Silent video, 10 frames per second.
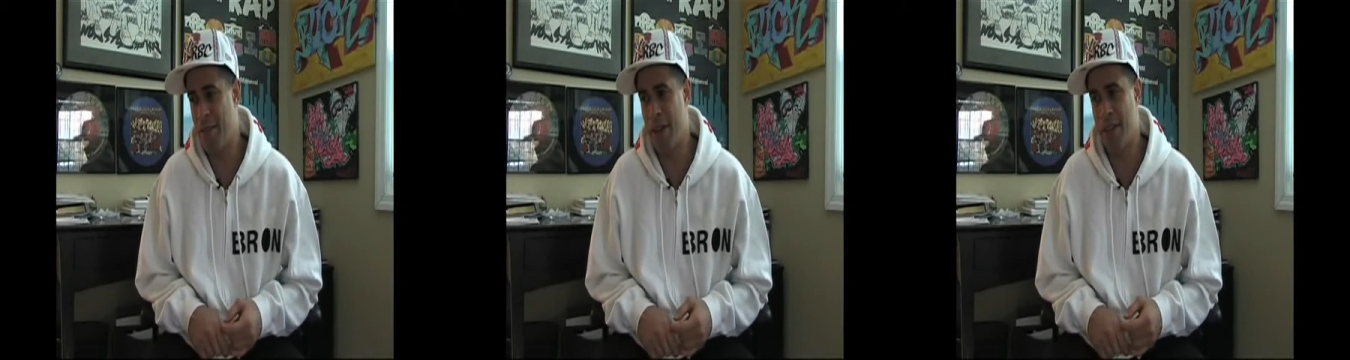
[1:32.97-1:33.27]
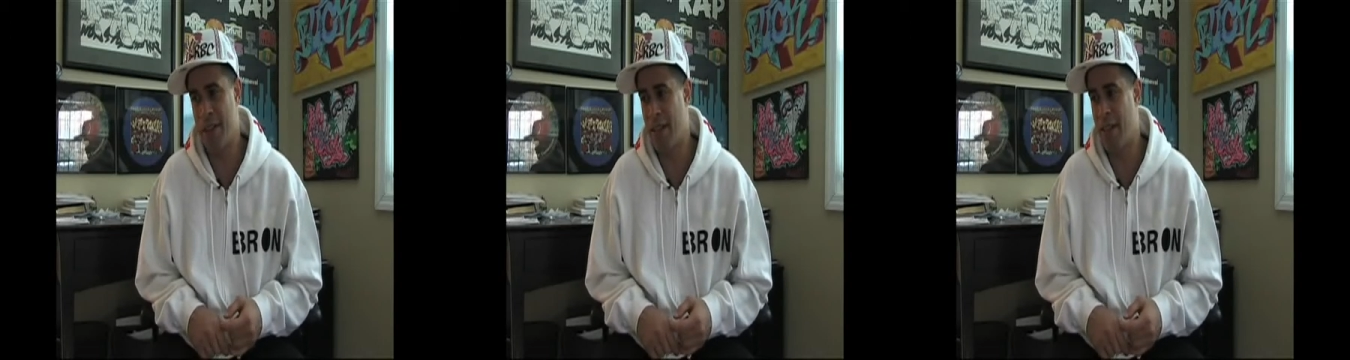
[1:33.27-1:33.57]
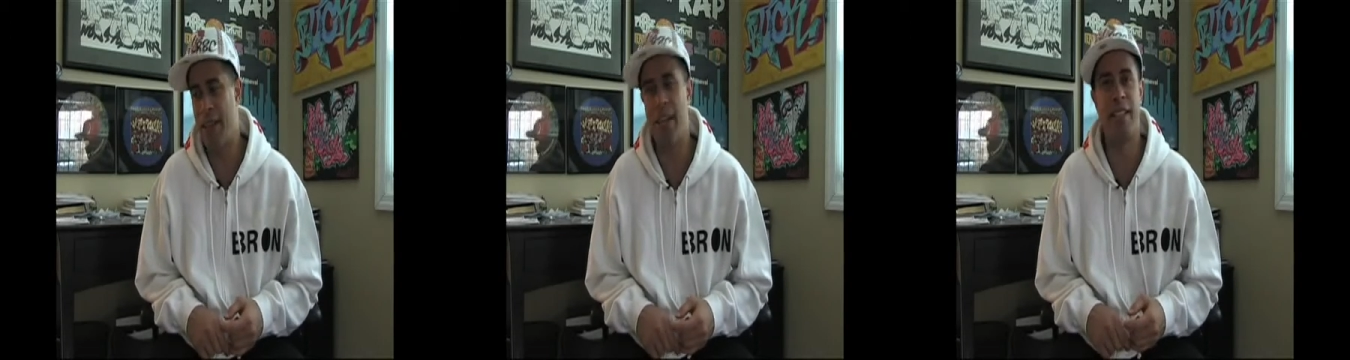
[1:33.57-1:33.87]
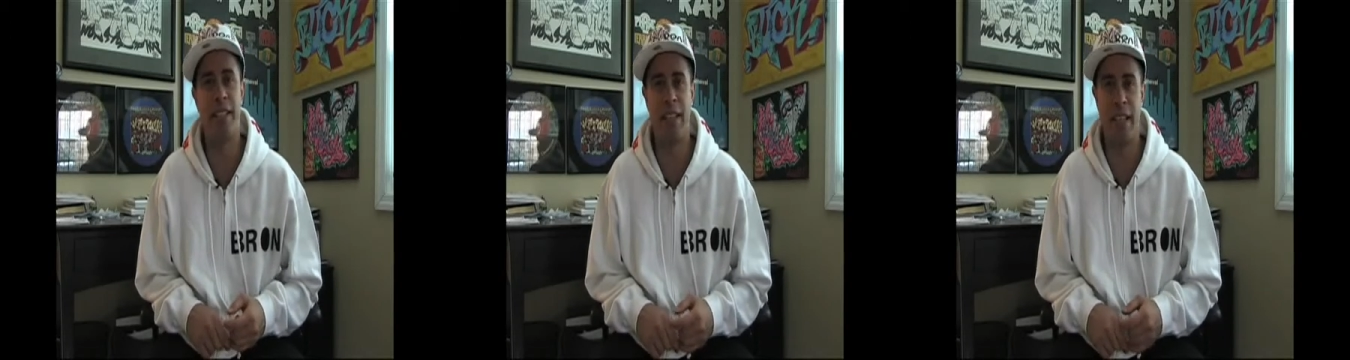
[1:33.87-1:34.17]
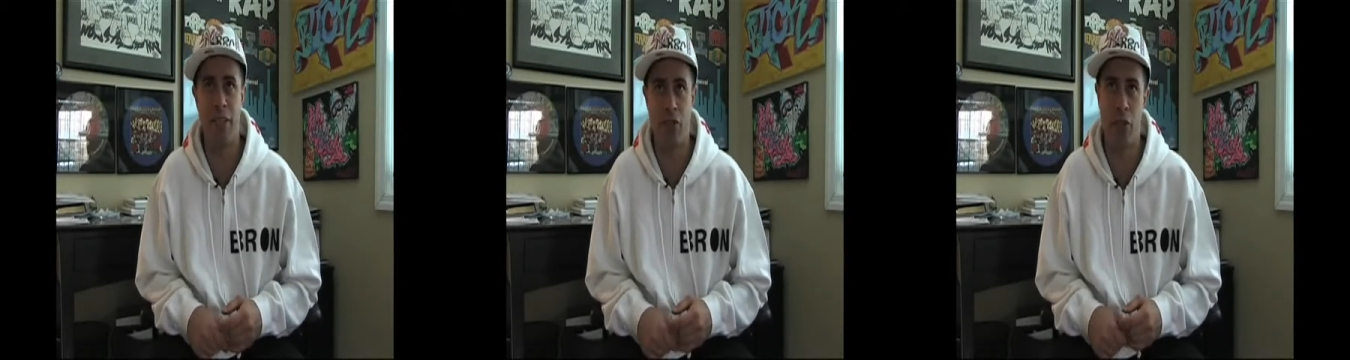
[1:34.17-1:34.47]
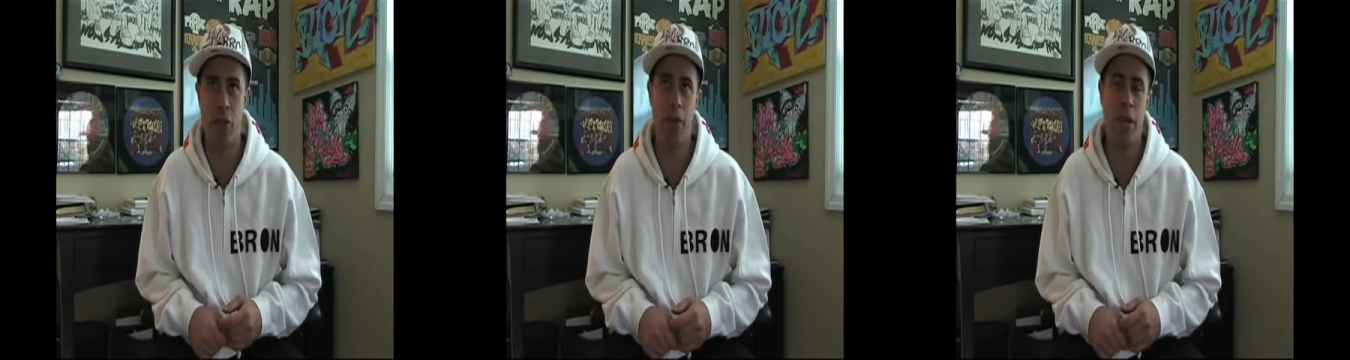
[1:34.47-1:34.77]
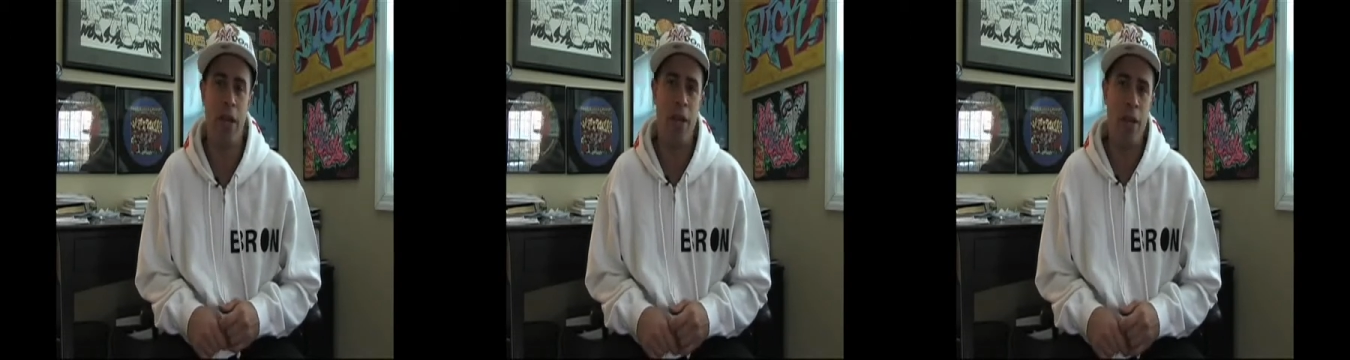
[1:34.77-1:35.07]
around until 1982,
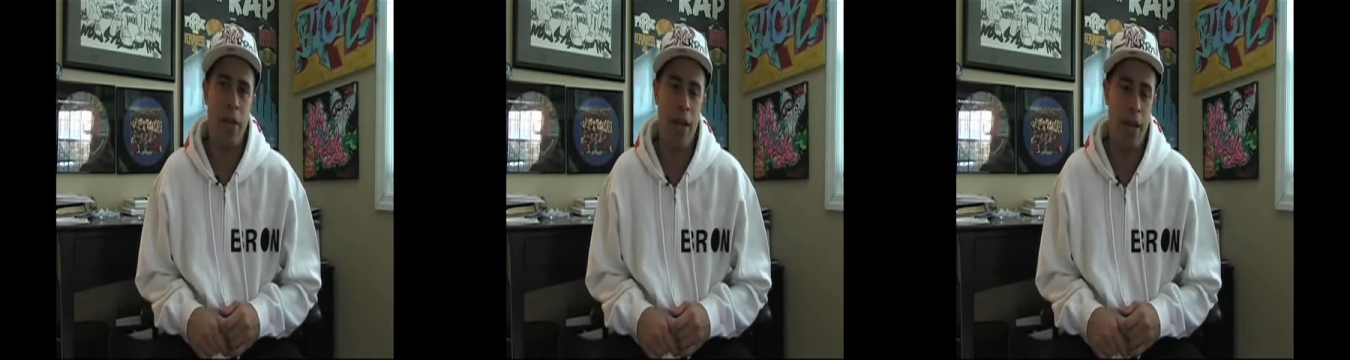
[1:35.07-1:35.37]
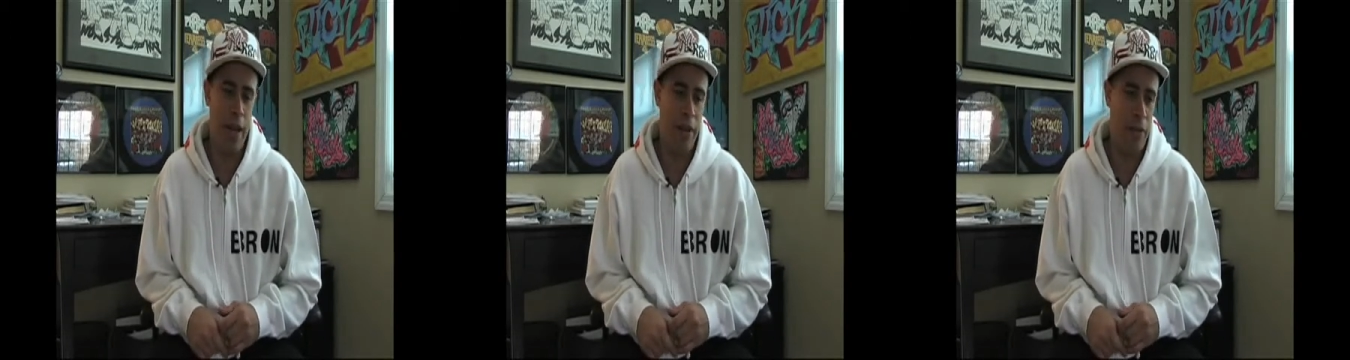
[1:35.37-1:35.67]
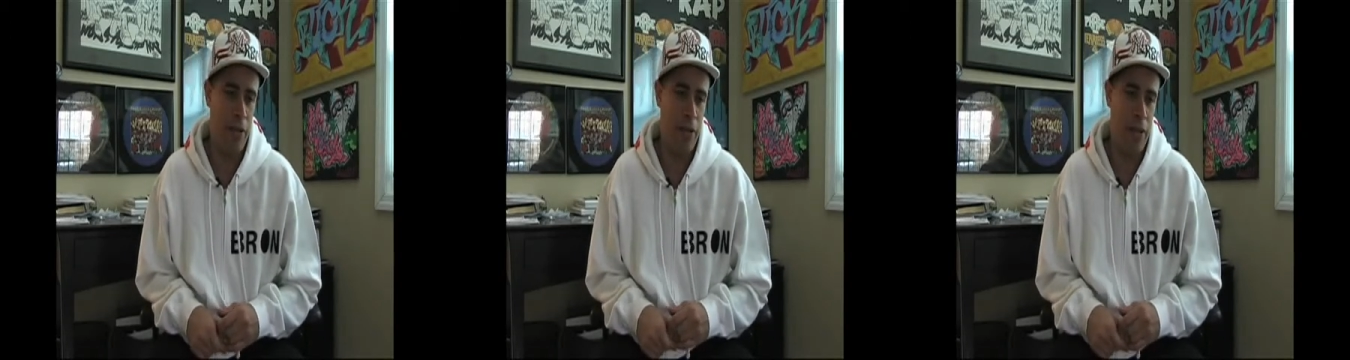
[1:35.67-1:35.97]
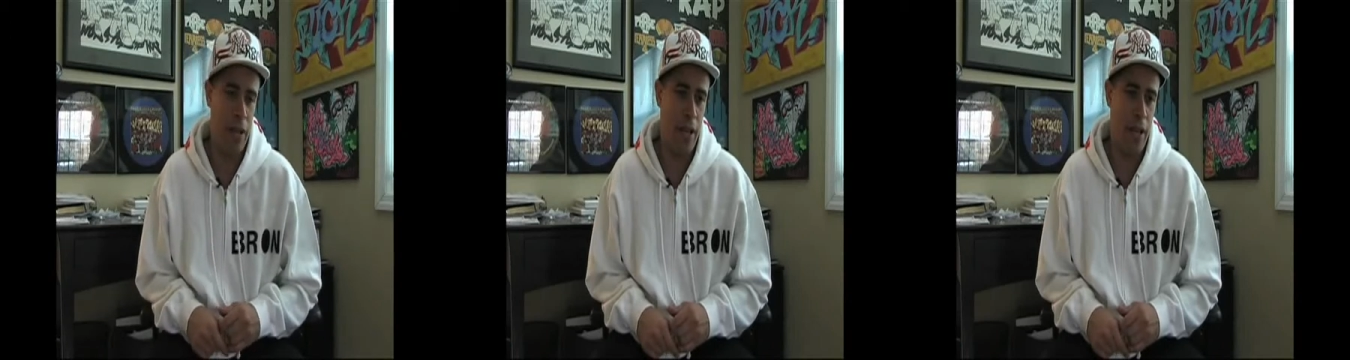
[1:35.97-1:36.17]
and that was